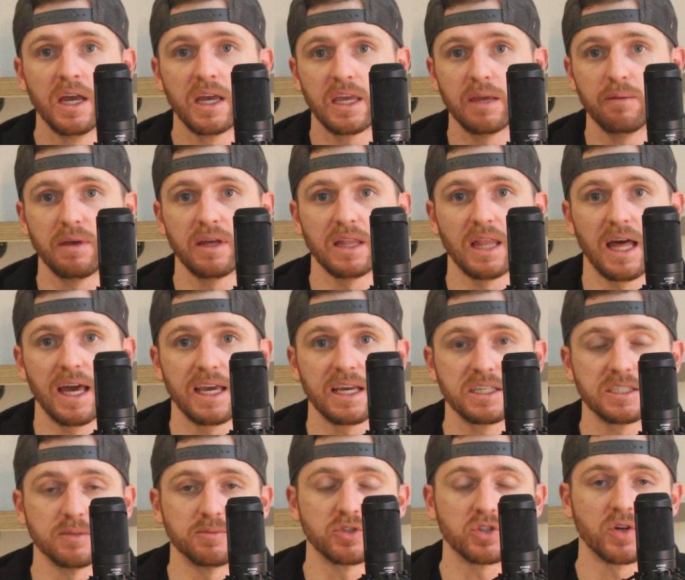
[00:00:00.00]
give me a
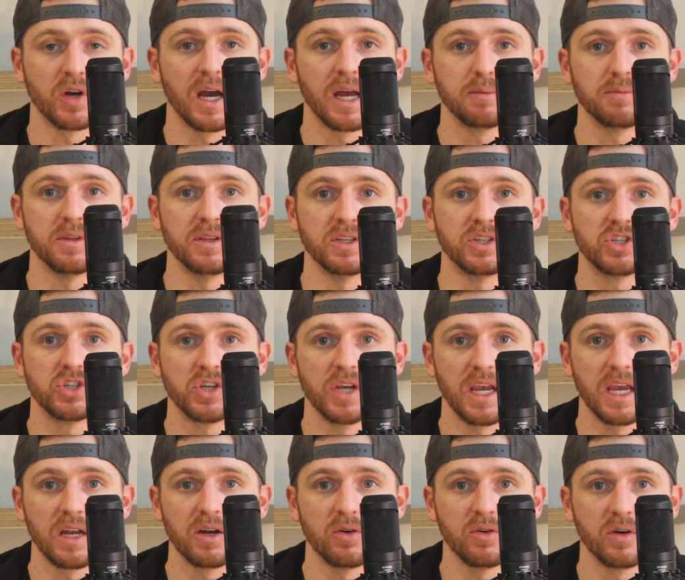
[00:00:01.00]
like, subscribe to the
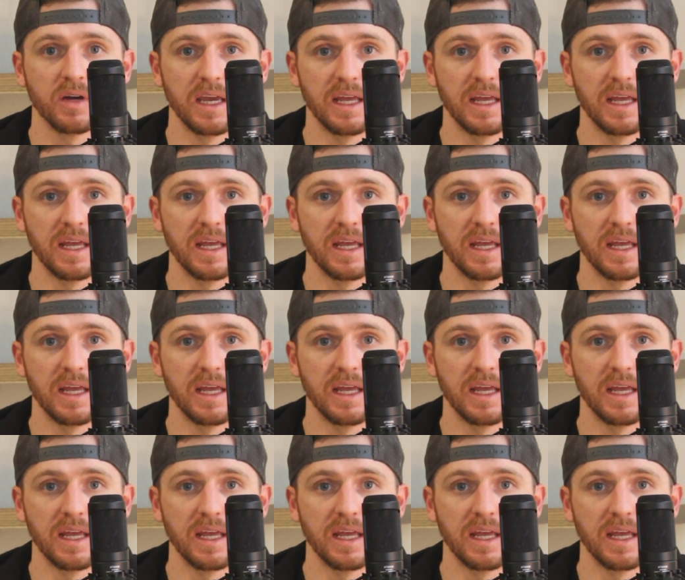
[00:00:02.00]
channel,